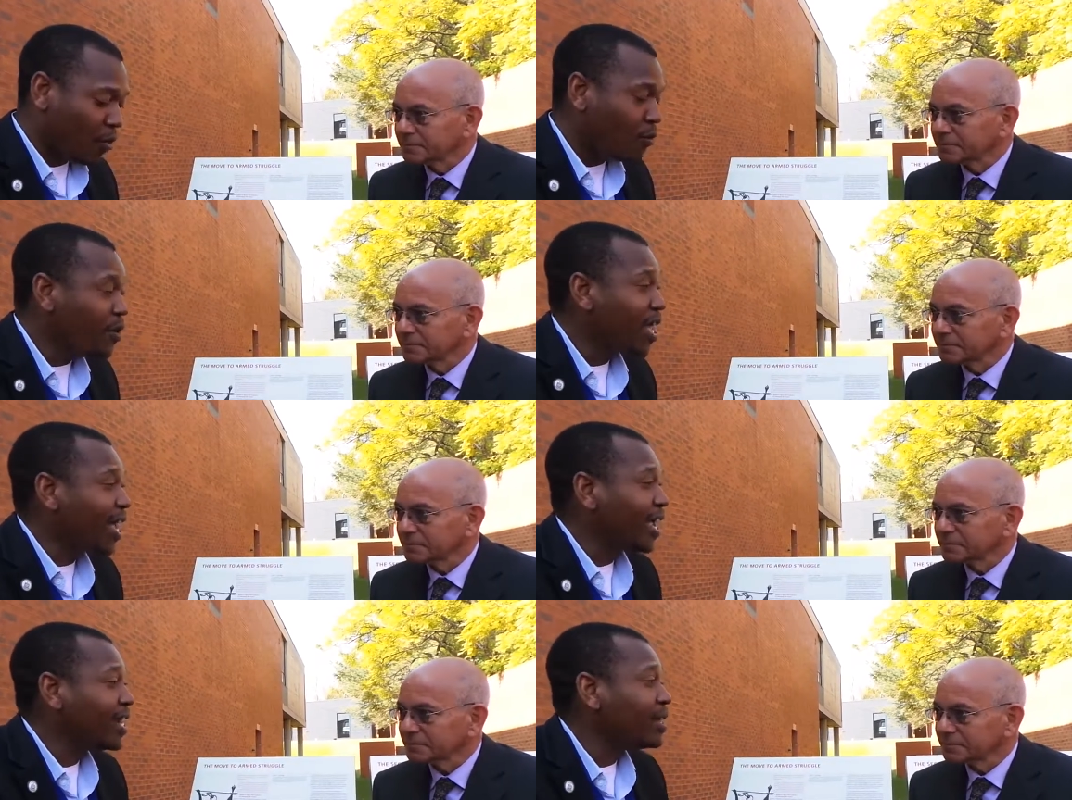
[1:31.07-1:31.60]
Speaker 1: we
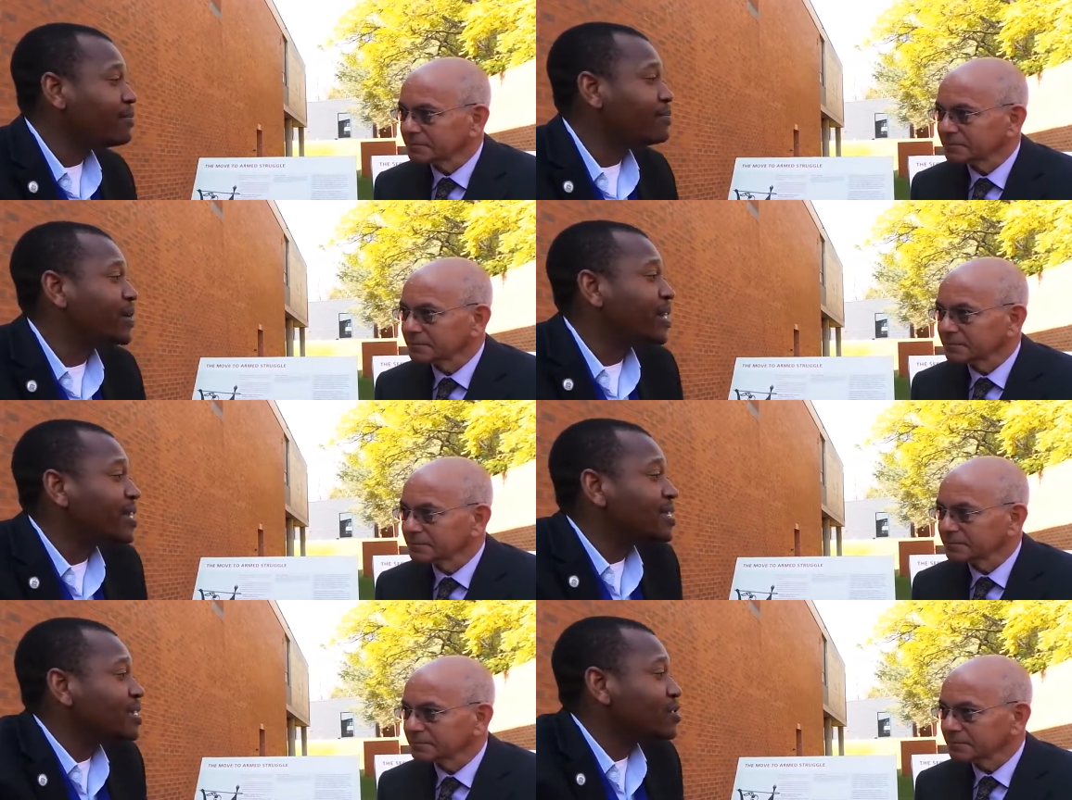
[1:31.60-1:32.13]
are in a
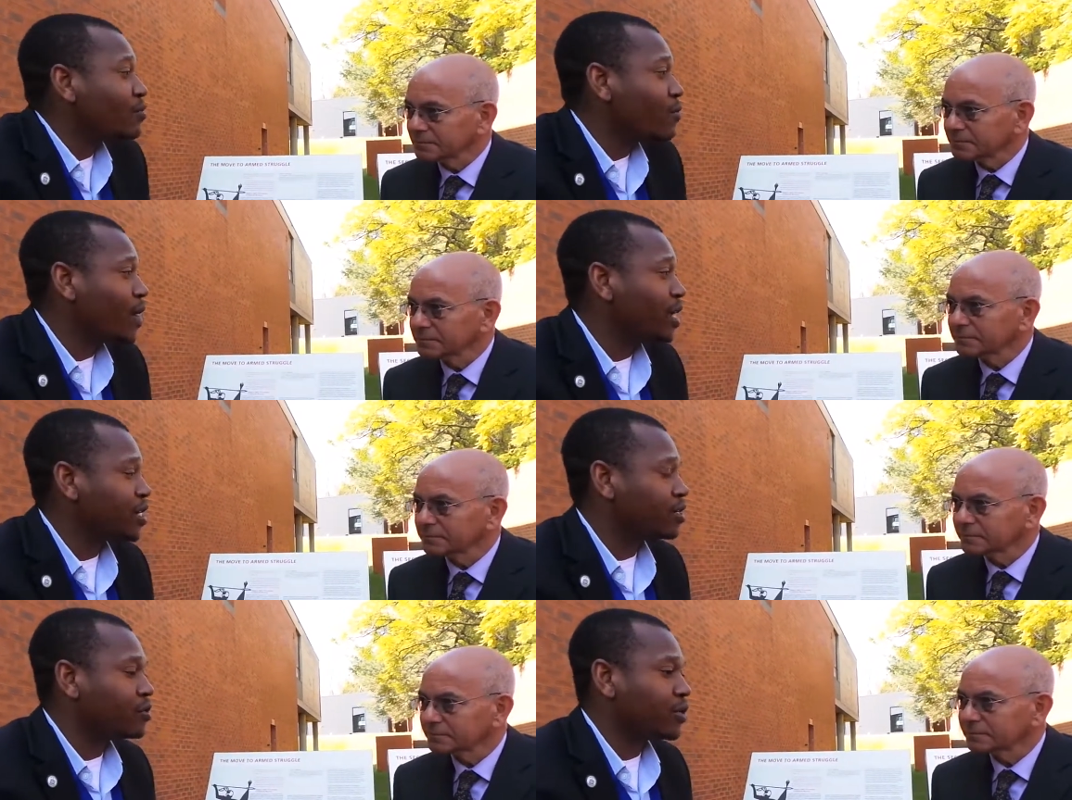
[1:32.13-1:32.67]
better
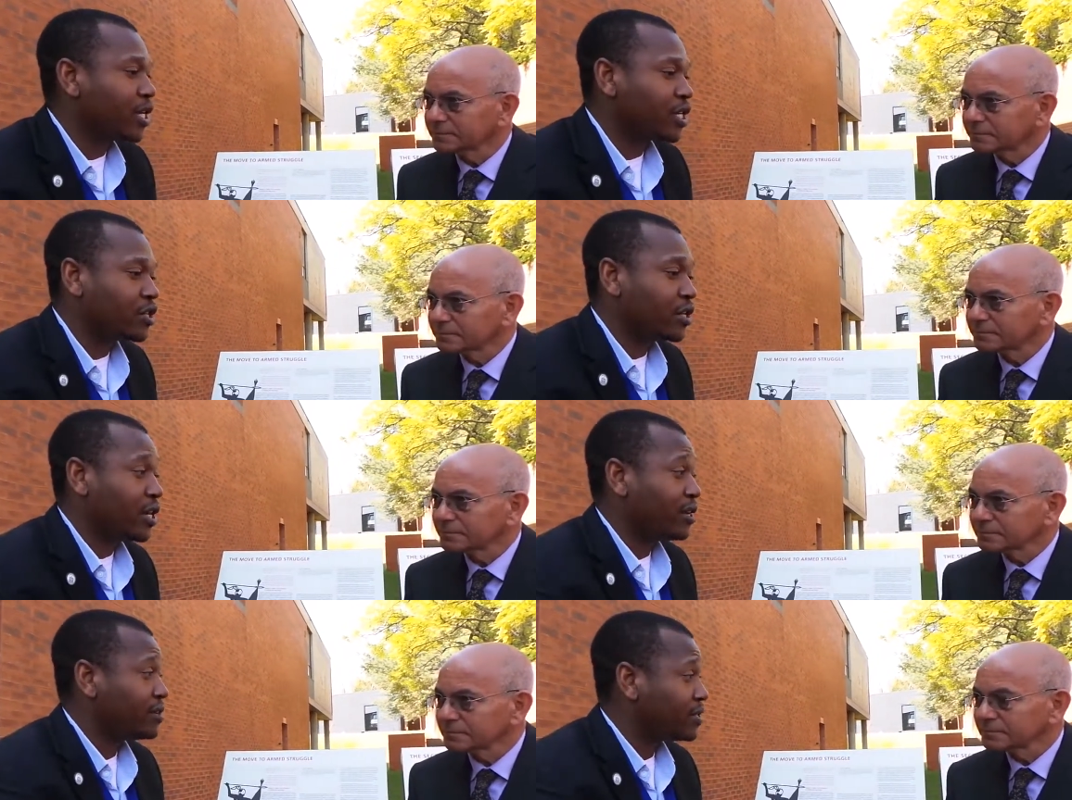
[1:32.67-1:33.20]
situation to
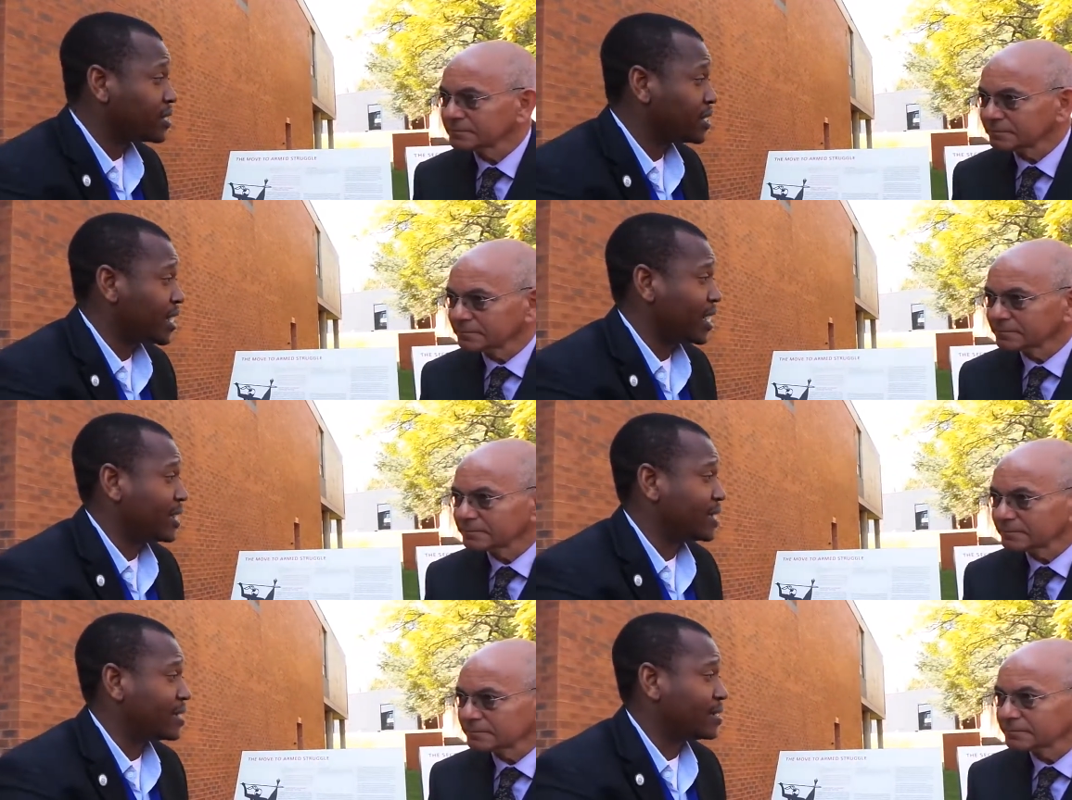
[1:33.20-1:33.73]
actually
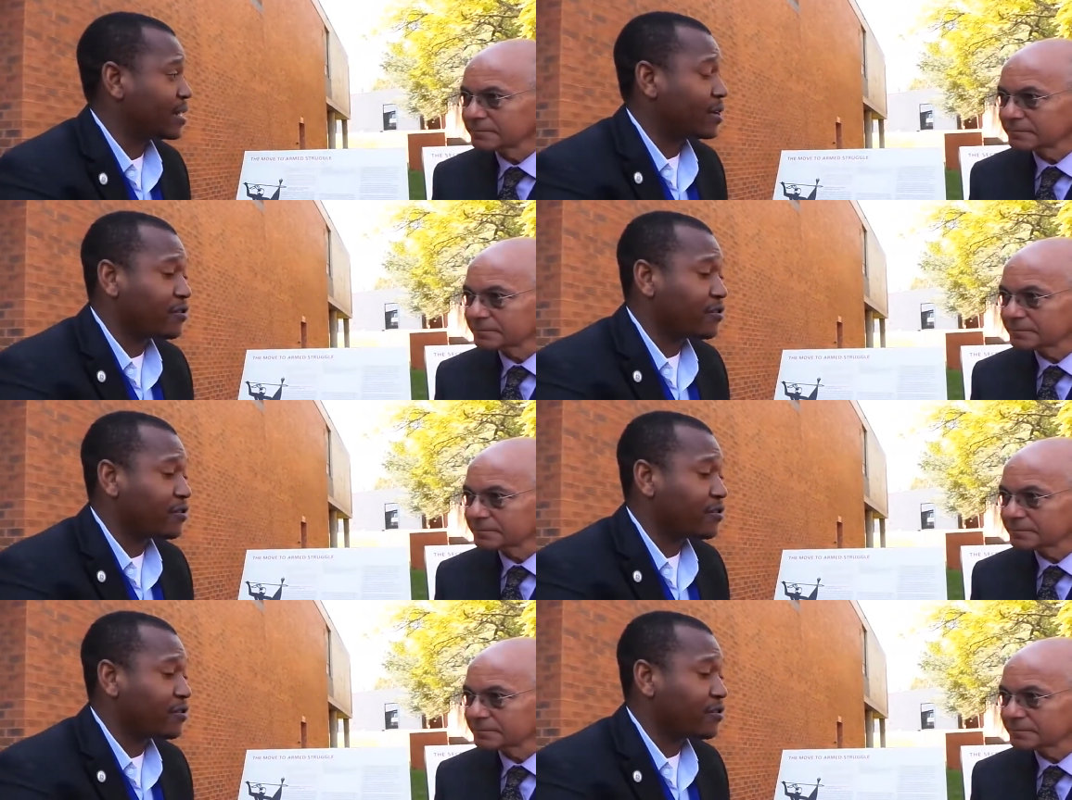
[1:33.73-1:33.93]
understand the